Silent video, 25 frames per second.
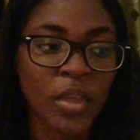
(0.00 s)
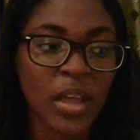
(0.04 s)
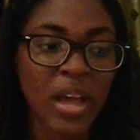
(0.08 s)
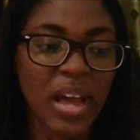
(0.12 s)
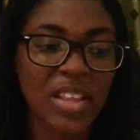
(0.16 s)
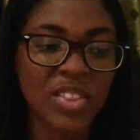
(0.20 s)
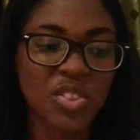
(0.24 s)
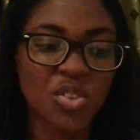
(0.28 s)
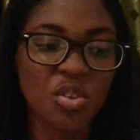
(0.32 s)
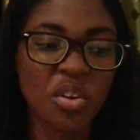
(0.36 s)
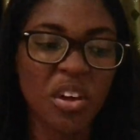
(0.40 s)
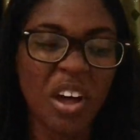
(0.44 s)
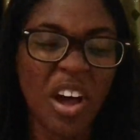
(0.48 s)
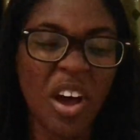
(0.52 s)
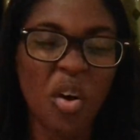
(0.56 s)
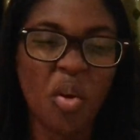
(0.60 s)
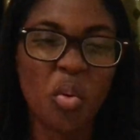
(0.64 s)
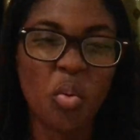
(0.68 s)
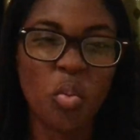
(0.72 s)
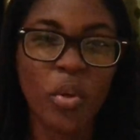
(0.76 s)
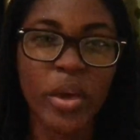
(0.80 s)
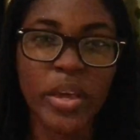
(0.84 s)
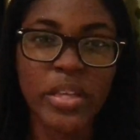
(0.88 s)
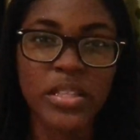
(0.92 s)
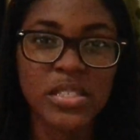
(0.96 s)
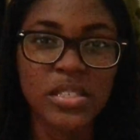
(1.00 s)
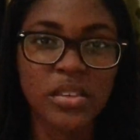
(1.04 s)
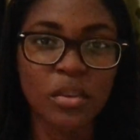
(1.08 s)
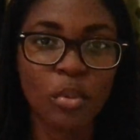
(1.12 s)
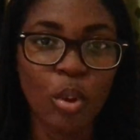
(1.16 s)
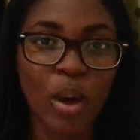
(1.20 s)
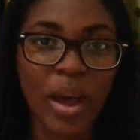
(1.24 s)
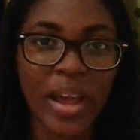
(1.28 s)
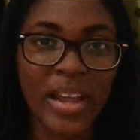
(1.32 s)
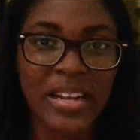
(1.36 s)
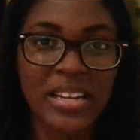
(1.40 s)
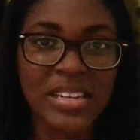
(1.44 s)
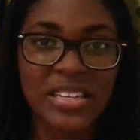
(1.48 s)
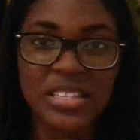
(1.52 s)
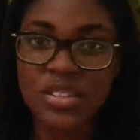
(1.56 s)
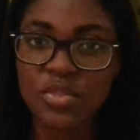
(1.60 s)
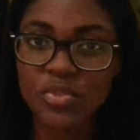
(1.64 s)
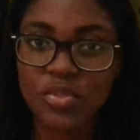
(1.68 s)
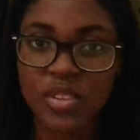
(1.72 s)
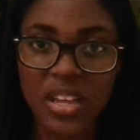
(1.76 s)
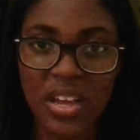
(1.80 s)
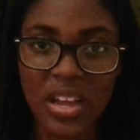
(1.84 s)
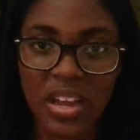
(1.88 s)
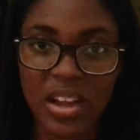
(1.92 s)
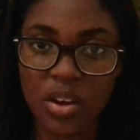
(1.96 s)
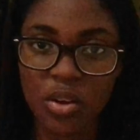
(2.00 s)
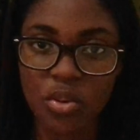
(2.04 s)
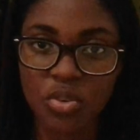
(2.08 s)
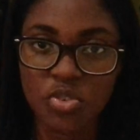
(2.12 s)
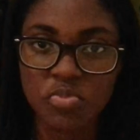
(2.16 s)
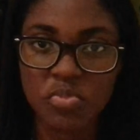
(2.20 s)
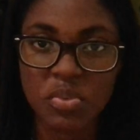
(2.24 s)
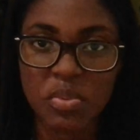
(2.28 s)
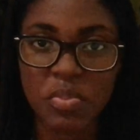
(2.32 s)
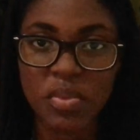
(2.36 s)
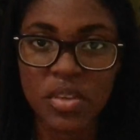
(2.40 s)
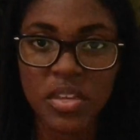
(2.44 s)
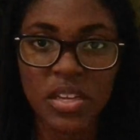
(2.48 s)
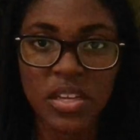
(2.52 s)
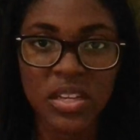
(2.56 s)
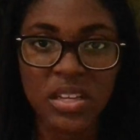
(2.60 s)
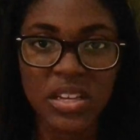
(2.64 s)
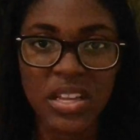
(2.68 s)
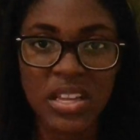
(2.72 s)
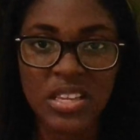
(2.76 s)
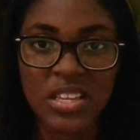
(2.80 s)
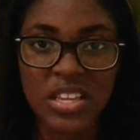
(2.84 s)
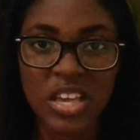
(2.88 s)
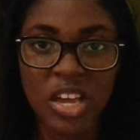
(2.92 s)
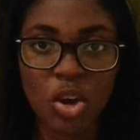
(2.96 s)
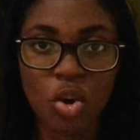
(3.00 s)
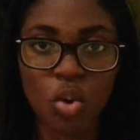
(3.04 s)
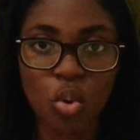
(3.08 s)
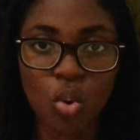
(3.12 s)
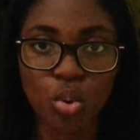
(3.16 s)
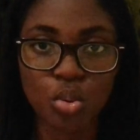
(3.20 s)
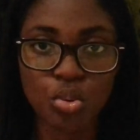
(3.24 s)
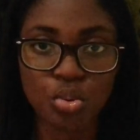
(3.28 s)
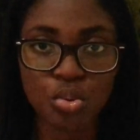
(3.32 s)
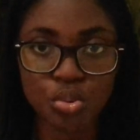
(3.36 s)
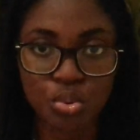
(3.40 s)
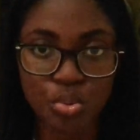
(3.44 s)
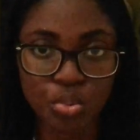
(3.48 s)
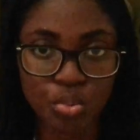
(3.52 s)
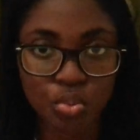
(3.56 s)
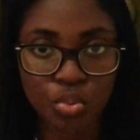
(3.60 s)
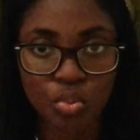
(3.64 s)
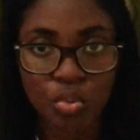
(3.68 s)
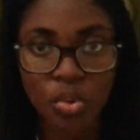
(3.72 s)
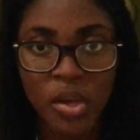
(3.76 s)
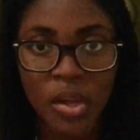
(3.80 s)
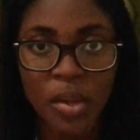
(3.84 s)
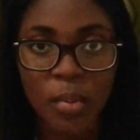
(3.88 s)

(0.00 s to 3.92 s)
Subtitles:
I thought I'll wait till I leave the house, maybe in a year or two,